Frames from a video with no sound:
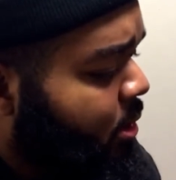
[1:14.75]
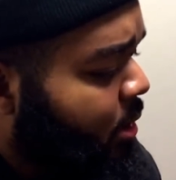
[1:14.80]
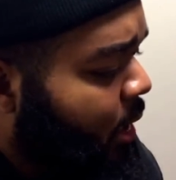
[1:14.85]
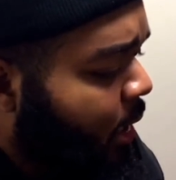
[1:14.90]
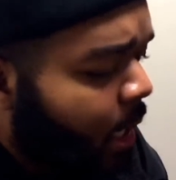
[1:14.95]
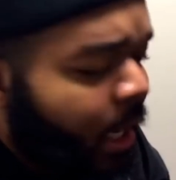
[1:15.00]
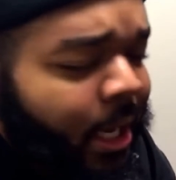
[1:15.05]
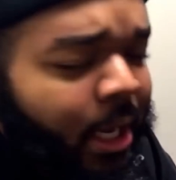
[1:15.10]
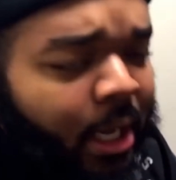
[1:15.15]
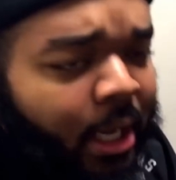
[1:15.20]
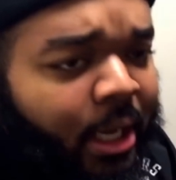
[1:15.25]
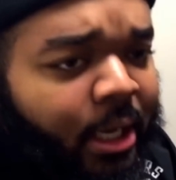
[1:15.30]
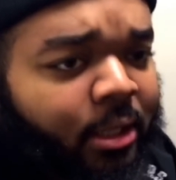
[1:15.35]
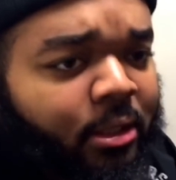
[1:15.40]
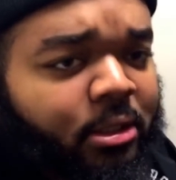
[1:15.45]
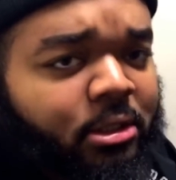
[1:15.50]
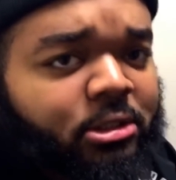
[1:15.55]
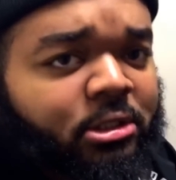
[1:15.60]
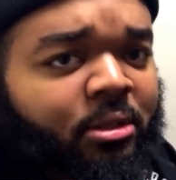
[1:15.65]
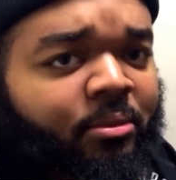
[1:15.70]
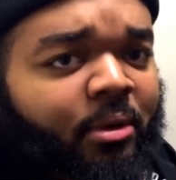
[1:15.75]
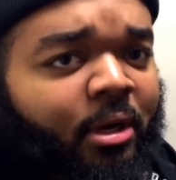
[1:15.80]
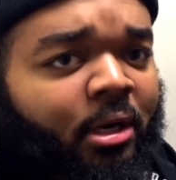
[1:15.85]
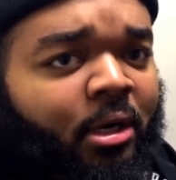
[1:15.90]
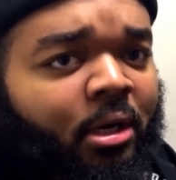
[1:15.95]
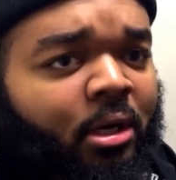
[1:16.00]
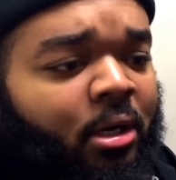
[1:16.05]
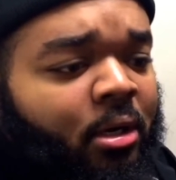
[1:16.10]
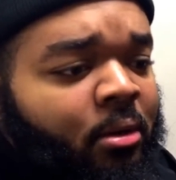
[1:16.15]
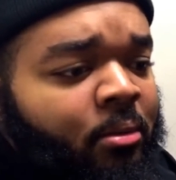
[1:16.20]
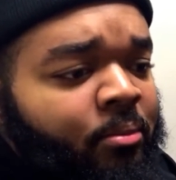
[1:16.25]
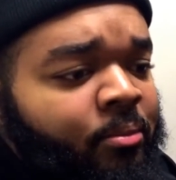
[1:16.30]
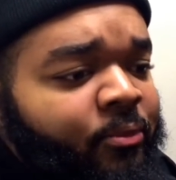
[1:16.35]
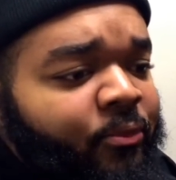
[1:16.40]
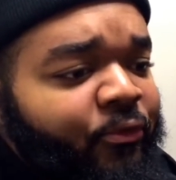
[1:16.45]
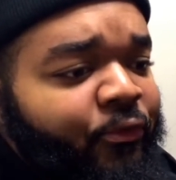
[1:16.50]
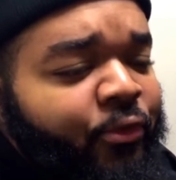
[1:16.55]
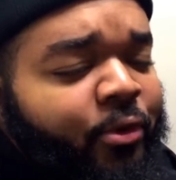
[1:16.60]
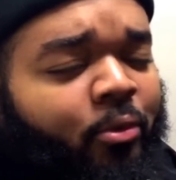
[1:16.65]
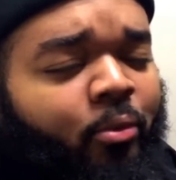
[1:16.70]
I, I, got a decent amount of um,
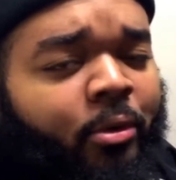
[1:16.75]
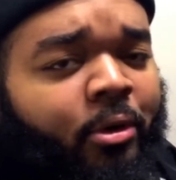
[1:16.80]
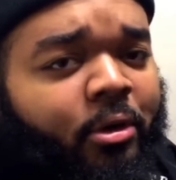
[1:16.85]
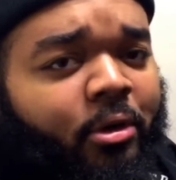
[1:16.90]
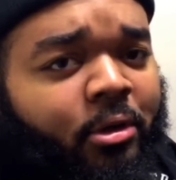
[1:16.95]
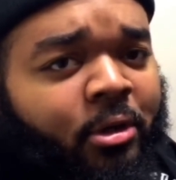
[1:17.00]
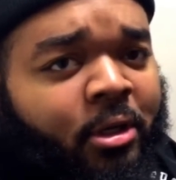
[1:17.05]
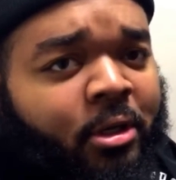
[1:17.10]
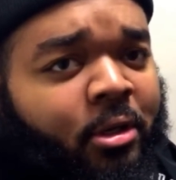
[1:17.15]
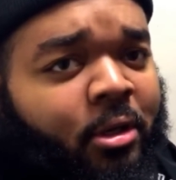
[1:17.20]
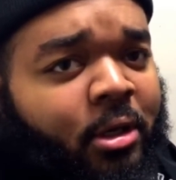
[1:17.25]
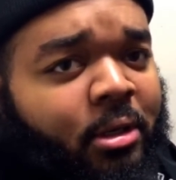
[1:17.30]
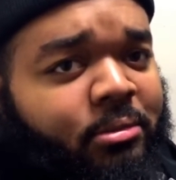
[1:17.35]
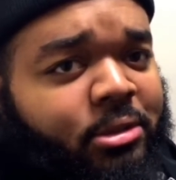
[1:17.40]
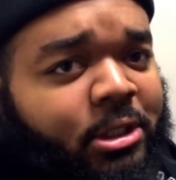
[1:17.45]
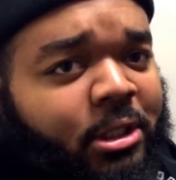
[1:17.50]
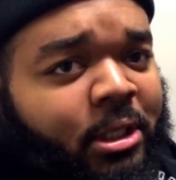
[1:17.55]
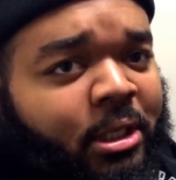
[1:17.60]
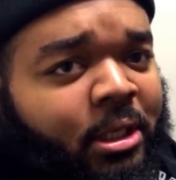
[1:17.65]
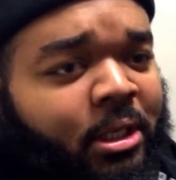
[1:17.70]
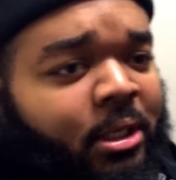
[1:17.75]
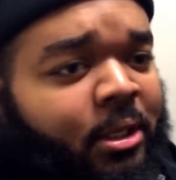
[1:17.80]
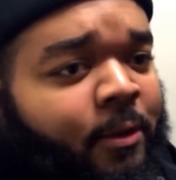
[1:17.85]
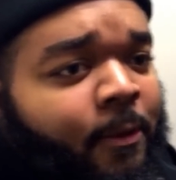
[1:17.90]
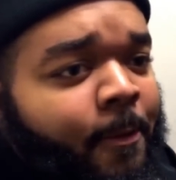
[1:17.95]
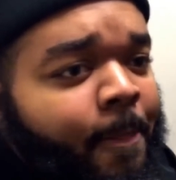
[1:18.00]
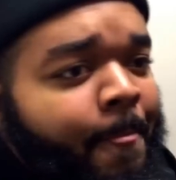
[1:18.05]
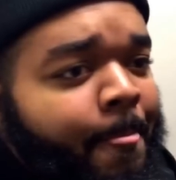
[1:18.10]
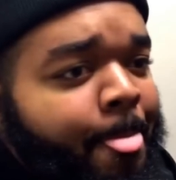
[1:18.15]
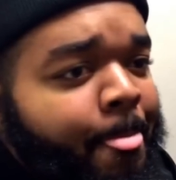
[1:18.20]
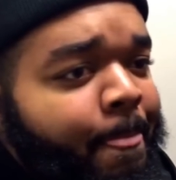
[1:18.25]
footwork done, you know what I'm saying?